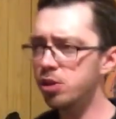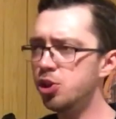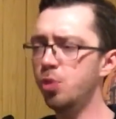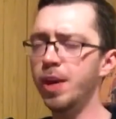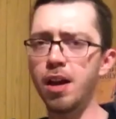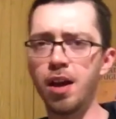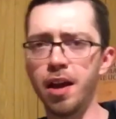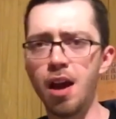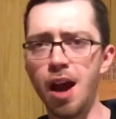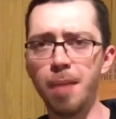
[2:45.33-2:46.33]
chewing
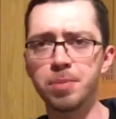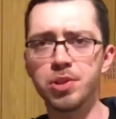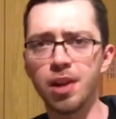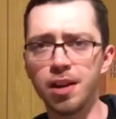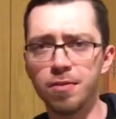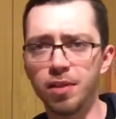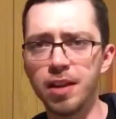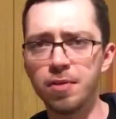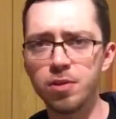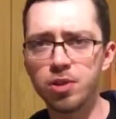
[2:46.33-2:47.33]
on hops kind of
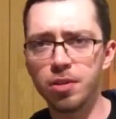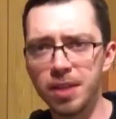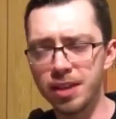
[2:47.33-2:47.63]
flavor to them,